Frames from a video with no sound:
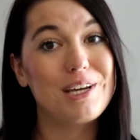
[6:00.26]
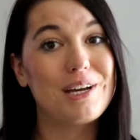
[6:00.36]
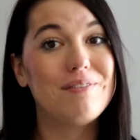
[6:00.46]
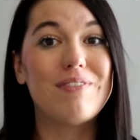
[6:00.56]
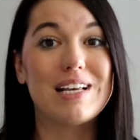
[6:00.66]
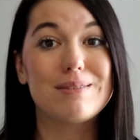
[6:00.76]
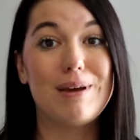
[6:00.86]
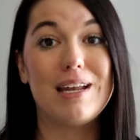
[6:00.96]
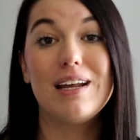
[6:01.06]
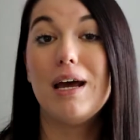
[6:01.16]
good
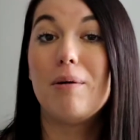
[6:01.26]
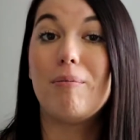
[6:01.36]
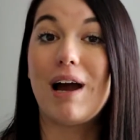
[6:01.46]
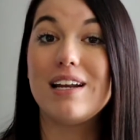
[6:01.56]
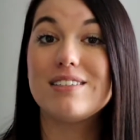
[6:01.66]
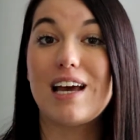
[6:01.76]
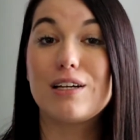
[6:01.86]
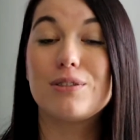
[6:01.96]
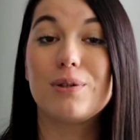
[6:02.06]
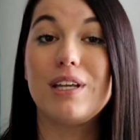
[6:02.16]
investment. Mine is
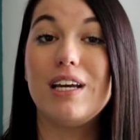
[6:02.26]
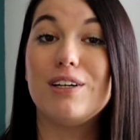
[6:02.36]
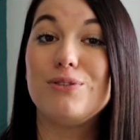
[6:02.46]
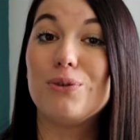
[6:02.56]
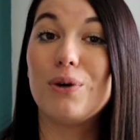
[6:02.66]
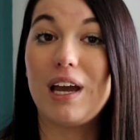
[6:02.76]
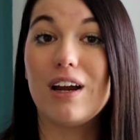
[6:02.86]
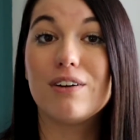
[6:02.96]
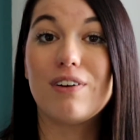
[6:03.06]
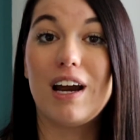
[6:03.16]
actually a dual
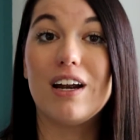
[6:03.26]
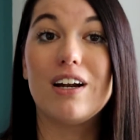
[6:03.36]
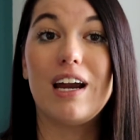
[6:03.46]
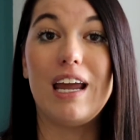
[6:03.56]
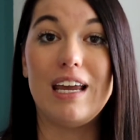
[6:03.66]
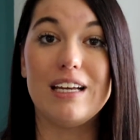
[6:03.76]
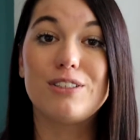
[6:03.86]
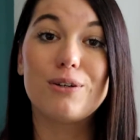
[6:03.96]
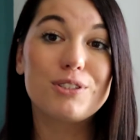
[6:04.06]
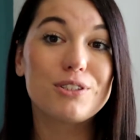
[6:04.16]
air fryer and
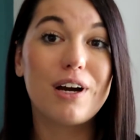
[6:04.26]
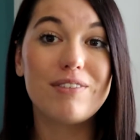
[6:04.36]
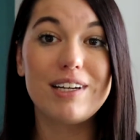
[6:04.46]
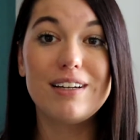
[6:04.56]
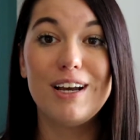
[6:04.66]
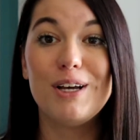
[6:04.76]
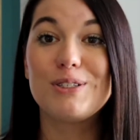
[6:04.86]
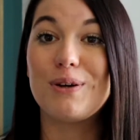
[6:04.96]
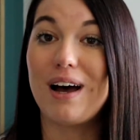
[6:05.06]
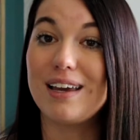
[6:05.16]
toaster oven,
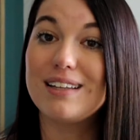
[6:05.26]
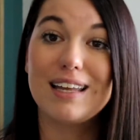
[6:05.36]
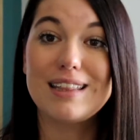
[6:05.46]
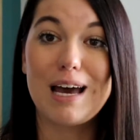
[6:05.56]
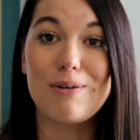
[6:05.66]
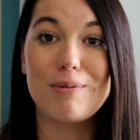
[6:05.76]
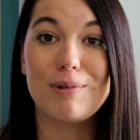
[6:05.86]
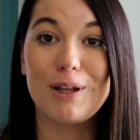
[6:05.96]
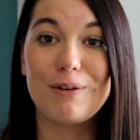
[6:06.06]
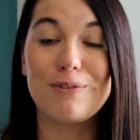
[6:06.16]
so I can link that one
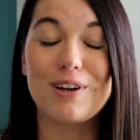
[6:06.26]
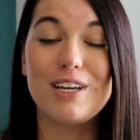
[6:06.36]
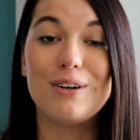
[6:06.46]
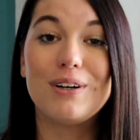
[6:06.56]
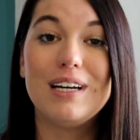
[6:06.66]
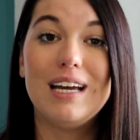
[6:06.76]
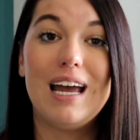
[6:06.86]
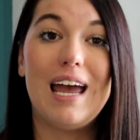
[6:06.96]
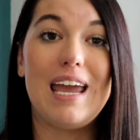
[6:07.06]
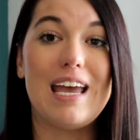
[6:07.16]
below for you.
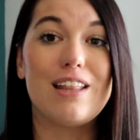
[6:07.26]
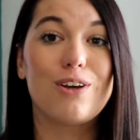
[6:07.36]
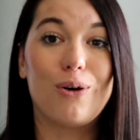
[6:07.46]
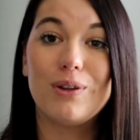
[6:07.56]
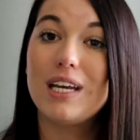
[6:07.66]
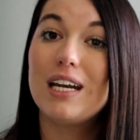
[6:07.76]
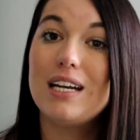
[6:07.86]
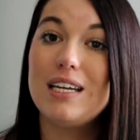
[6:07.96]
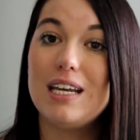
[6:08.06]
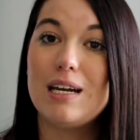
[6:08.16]
And they're only gonna
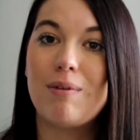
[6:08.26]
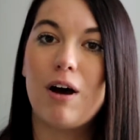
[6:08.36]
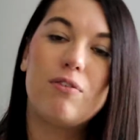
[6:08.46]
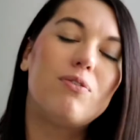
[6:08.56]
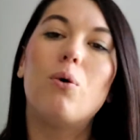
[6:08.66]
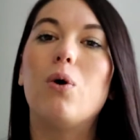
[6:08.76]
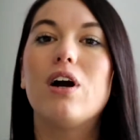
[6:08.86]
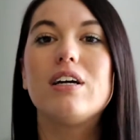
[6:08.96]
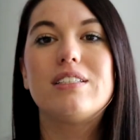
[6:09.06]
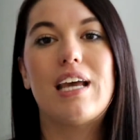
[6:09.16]
need about
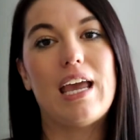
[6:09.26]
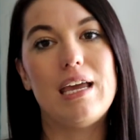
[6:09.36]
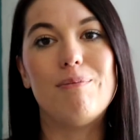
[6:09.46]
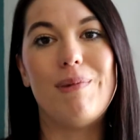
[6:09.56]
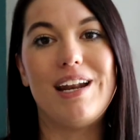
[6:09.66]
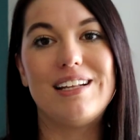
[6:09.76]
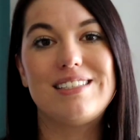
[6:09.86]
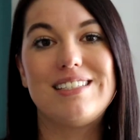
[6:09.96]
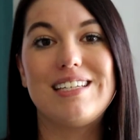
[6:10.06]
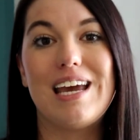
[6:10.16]
4 to 8
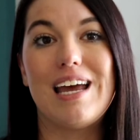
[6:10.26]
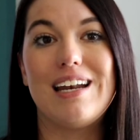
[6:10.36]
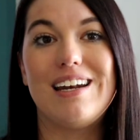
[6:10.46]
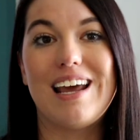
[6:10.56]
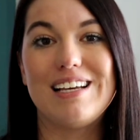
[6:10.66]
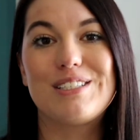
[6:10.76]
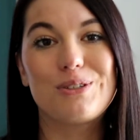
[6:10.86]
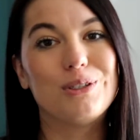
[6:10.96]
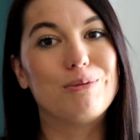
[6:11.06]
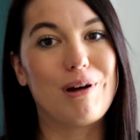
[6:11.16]
minutes to get nice
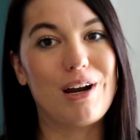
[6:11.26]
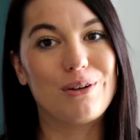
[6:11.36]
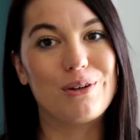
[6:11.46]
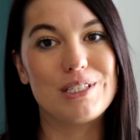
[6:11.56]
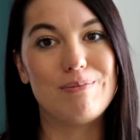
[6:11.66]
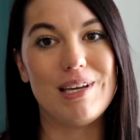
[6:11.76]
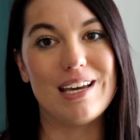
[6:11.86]
golden brown and crispy